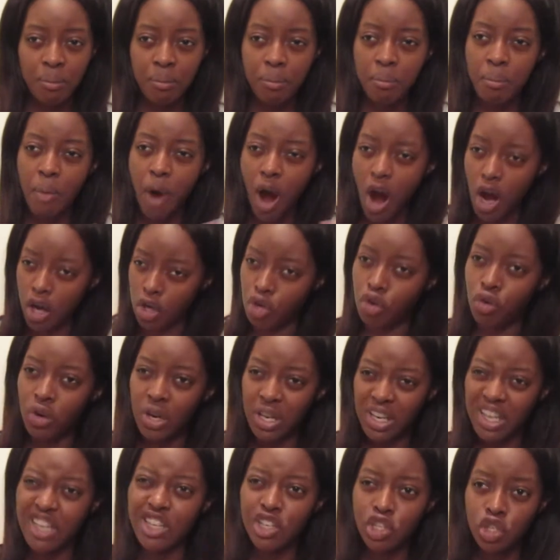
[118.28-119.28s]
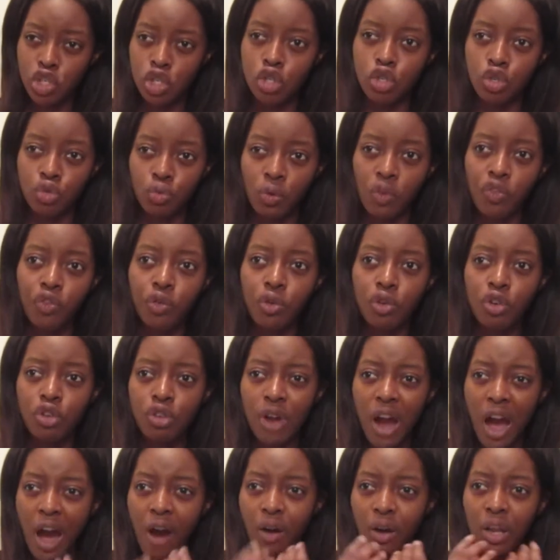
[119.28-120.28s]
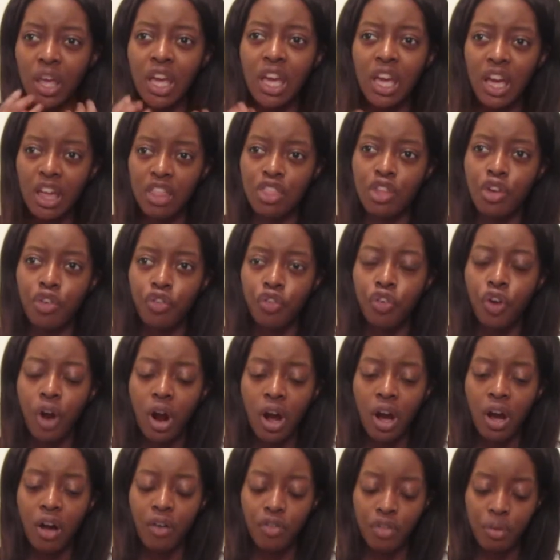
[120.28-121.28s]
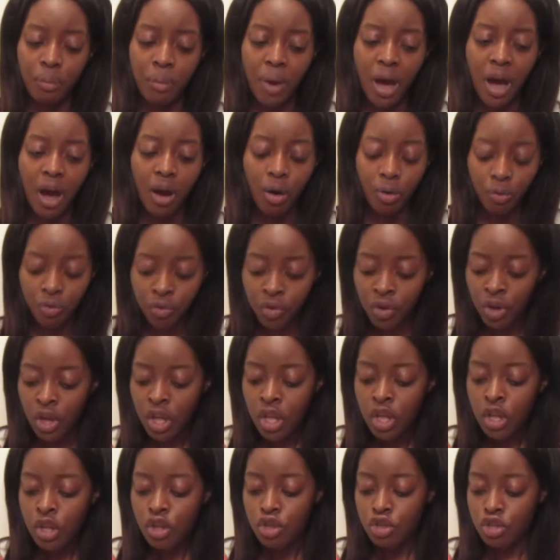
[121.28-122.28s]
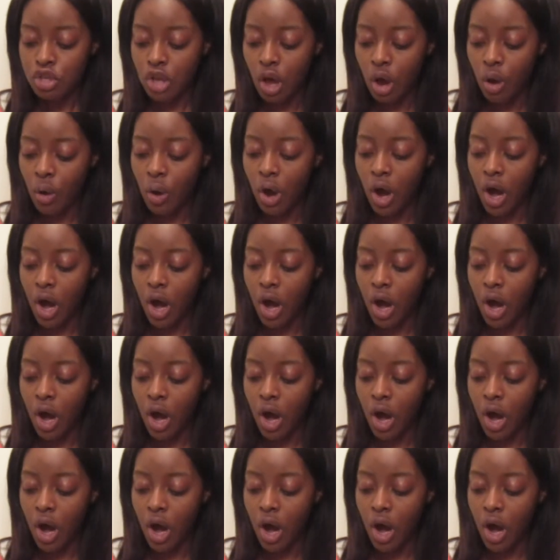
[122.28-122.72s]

moderate issues with crowding in the front of the mouth. So